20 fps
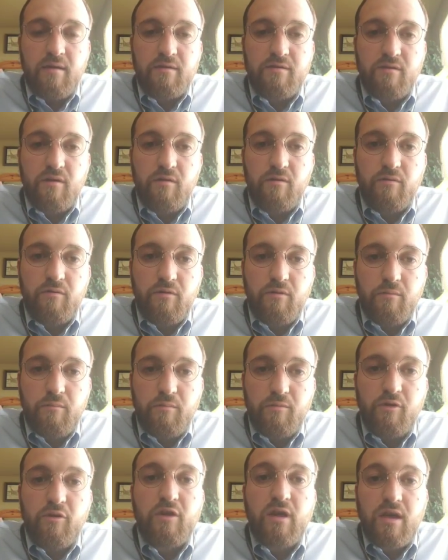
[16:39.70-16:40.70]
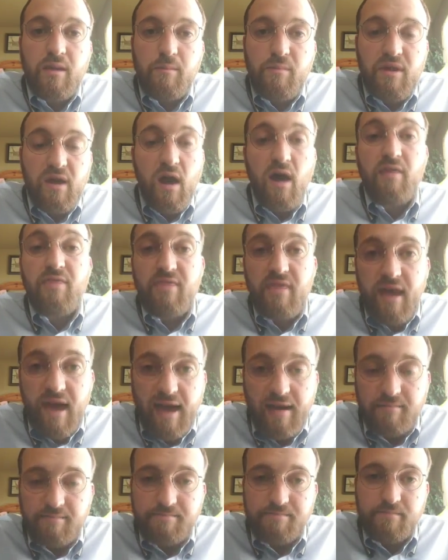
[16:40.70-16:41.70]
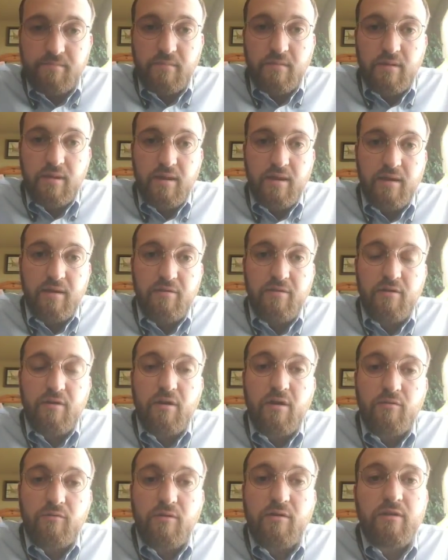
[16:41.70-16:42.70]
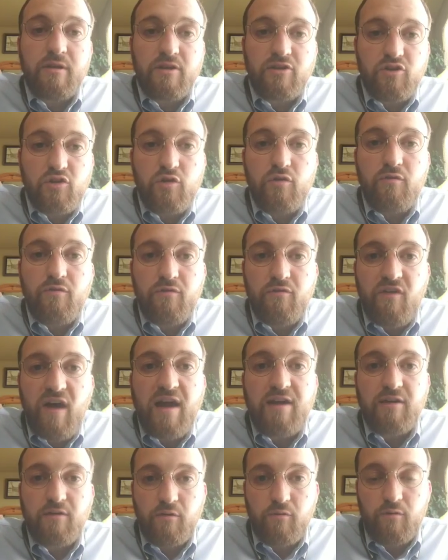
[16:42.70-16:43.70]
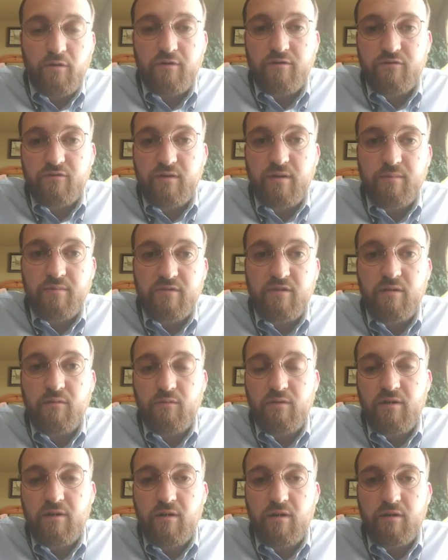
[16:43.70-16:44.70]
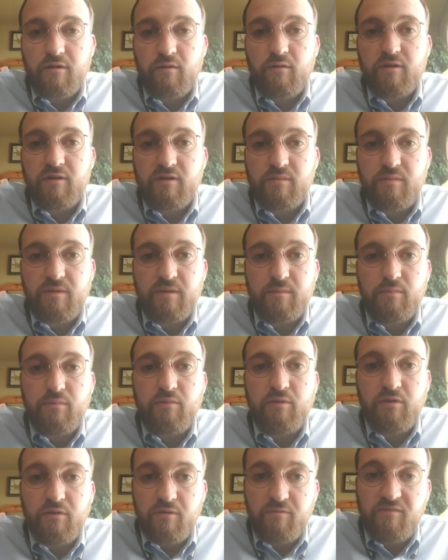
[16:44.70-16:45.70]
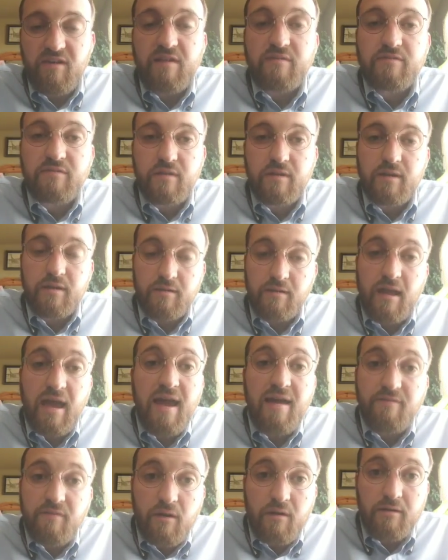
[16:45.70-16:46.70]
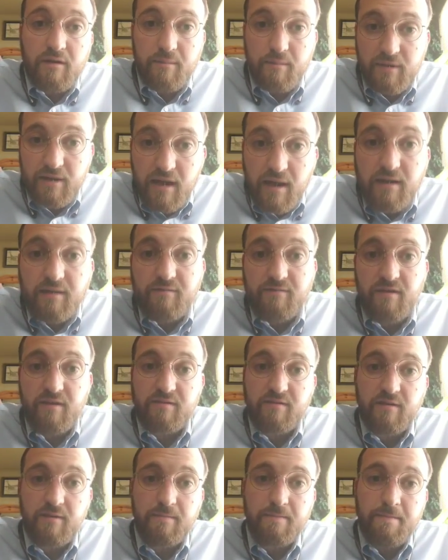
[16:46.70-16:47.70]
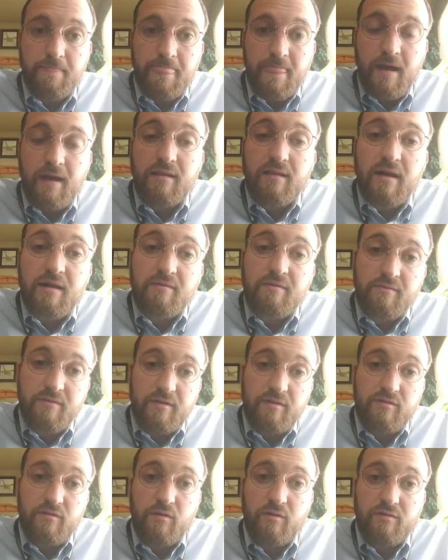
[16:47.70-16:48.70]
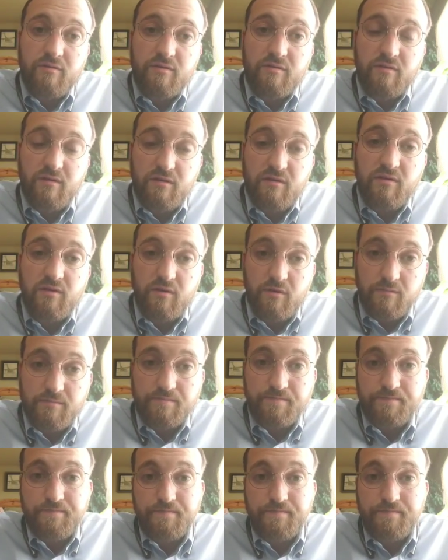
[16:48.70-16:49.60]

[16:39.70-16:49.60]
So looking beyond that, there are really two final work streams that we are going to be investing and have already begun investing a lot of resources into.